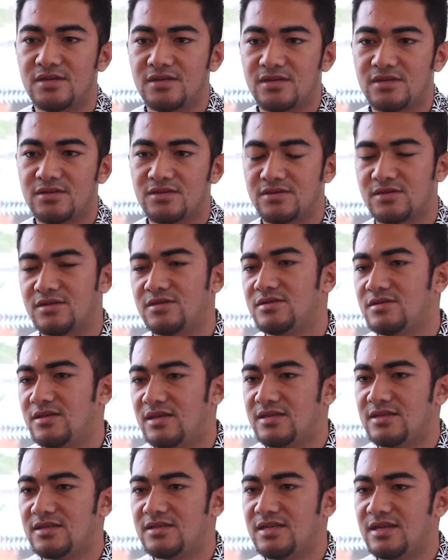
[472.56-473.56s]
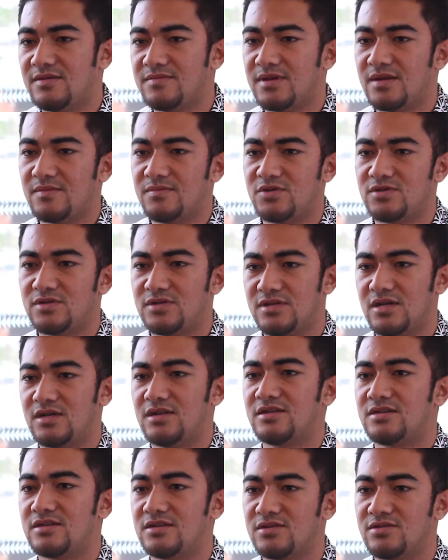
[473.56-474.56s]
Because so, at the same time, you're telling
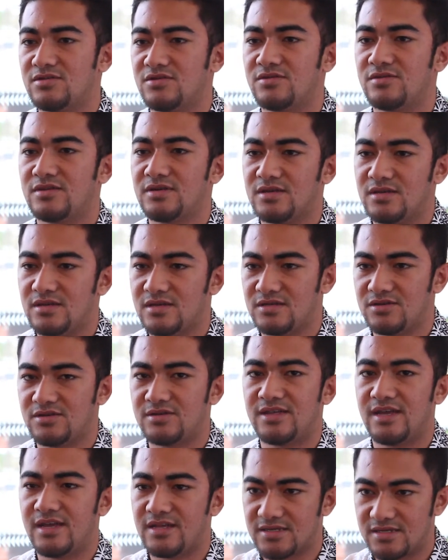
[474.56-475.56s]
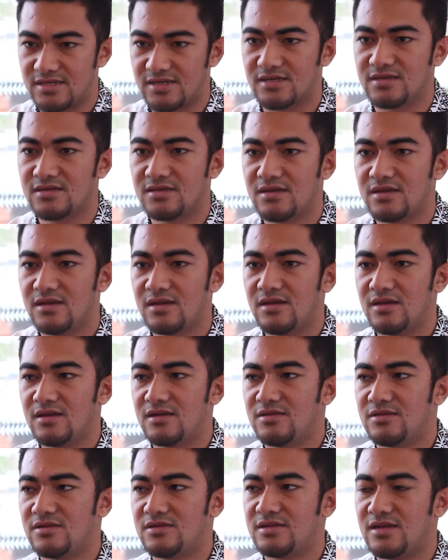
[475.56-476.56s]
a story as you're dancing.
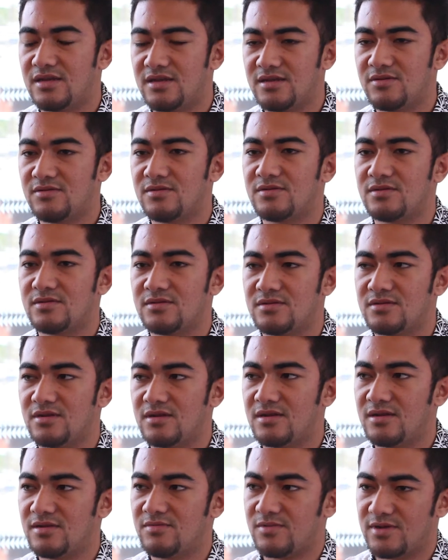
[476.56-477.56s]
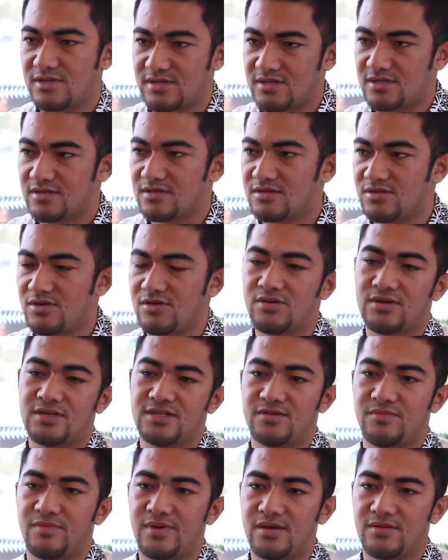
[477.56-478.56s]
You're telling the, what the song is
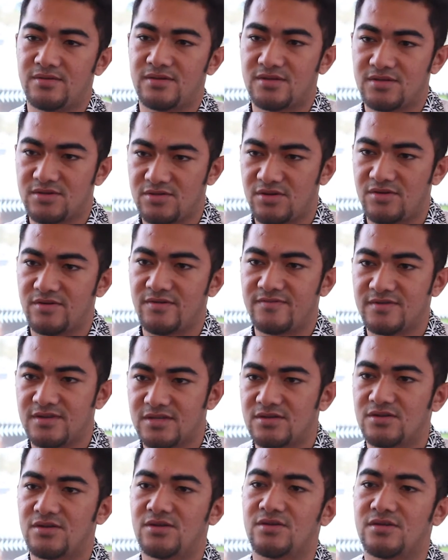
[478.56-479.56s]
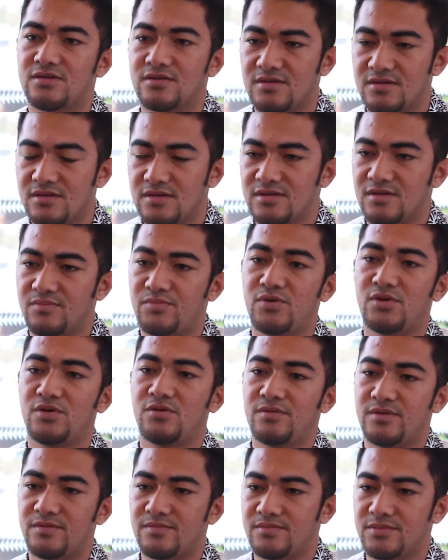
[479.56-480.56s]
about, the story of the song the
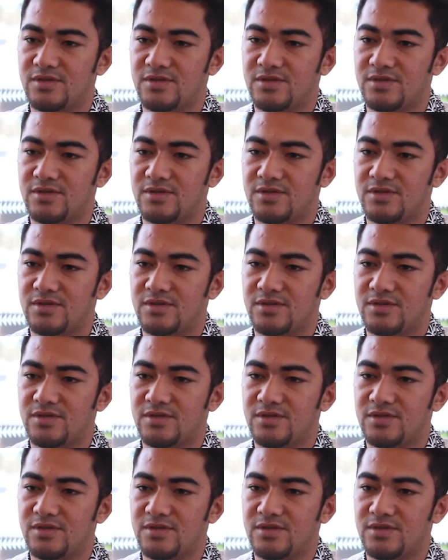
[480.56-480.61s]
poem, the